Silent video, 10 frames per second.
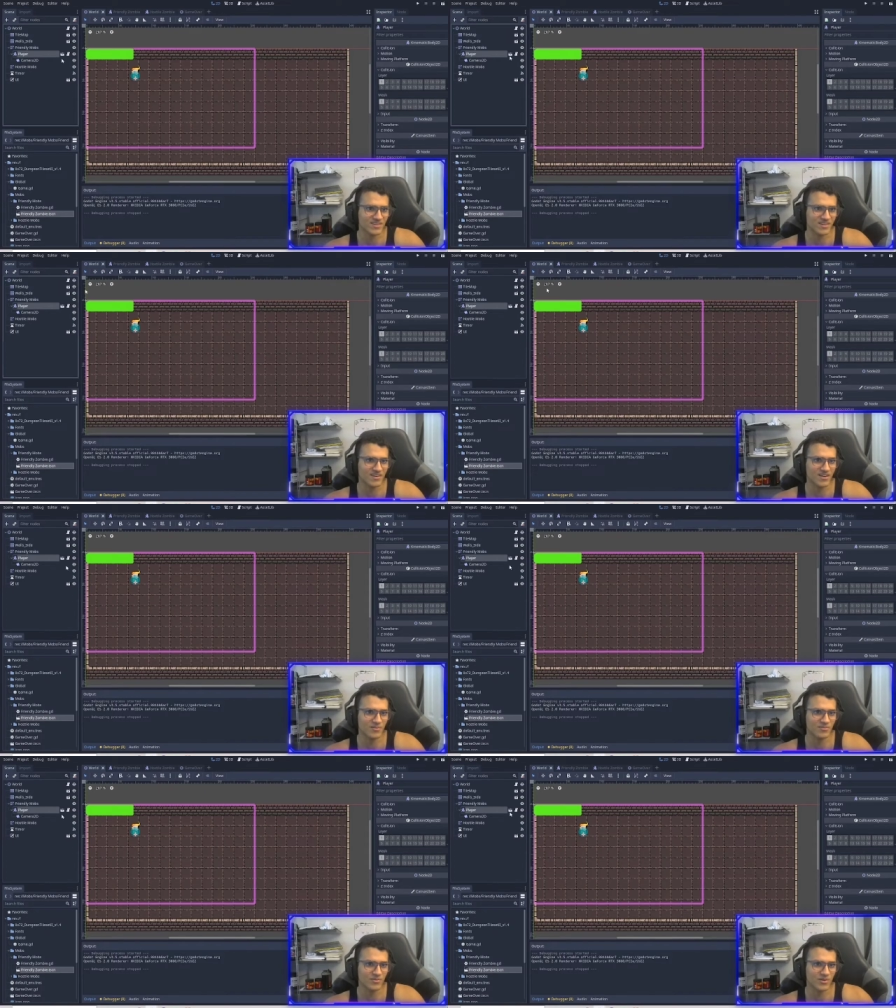it didn't
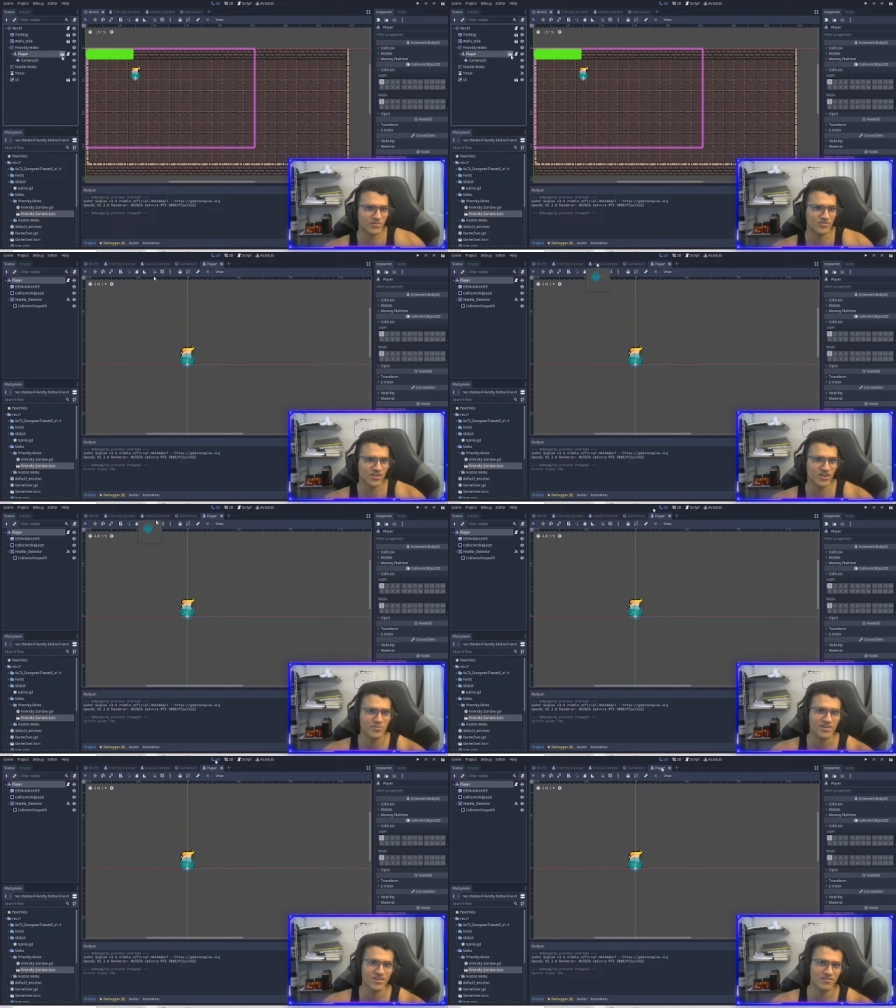up, I was trying to
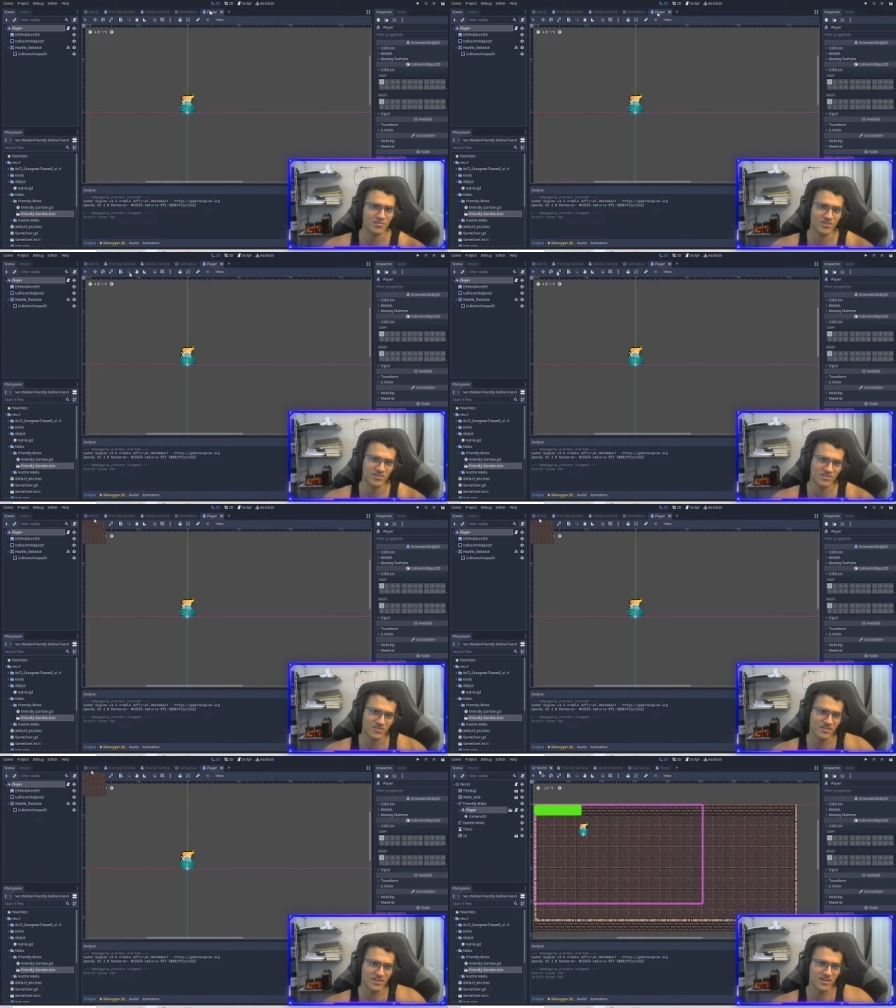update it from
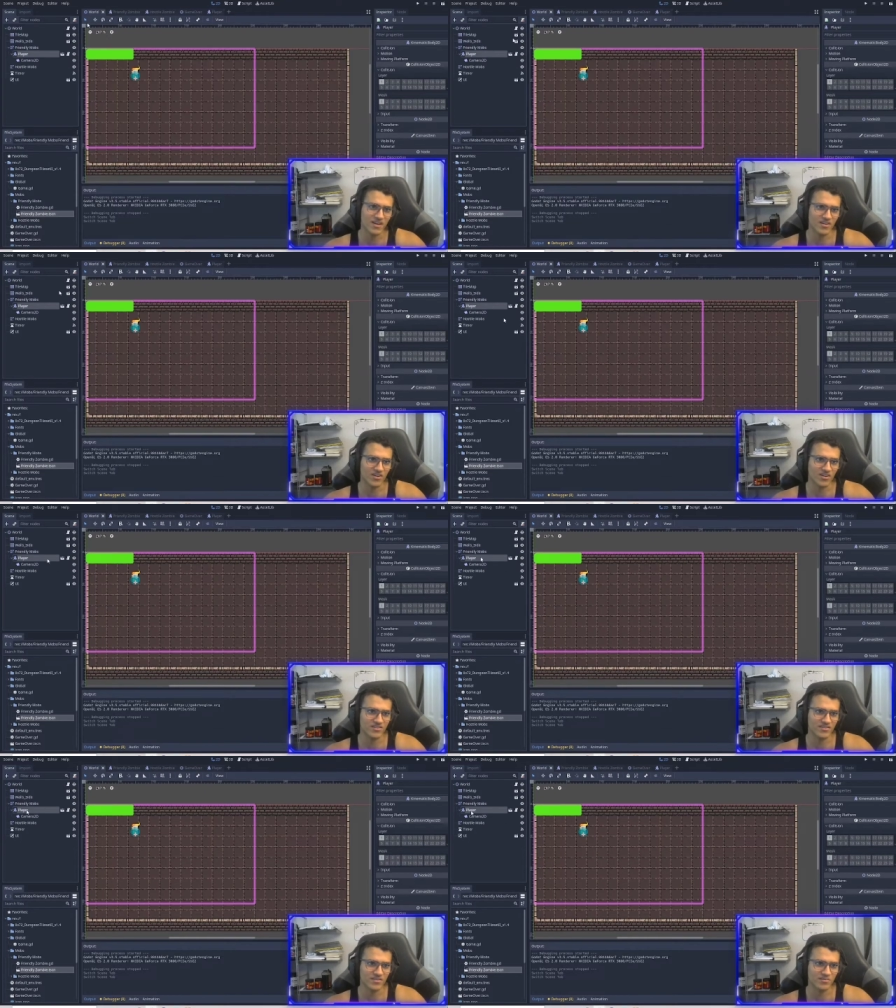here and
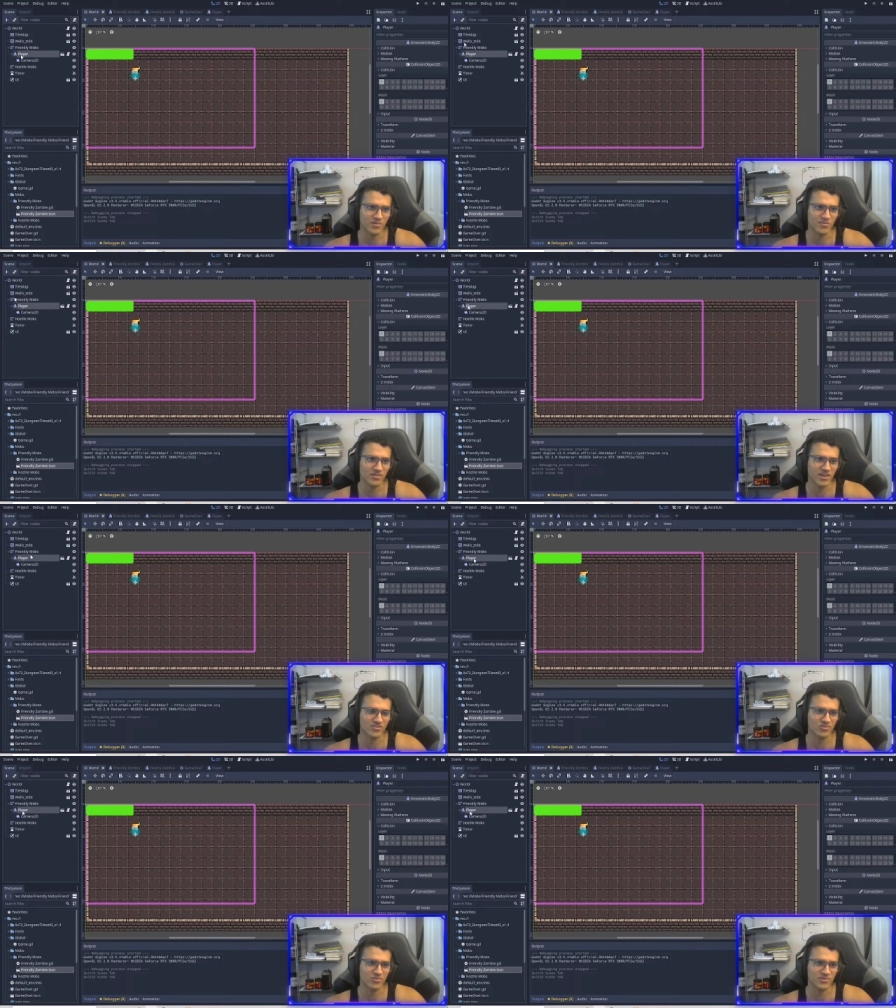not from the
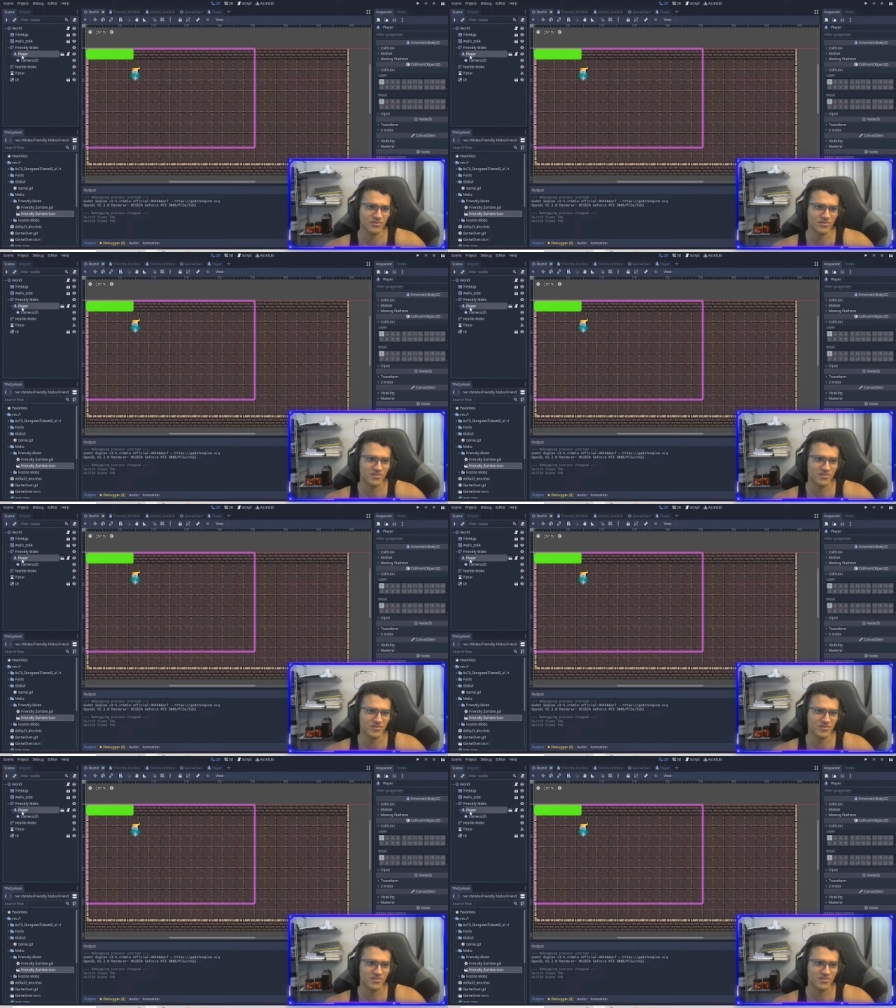actual world.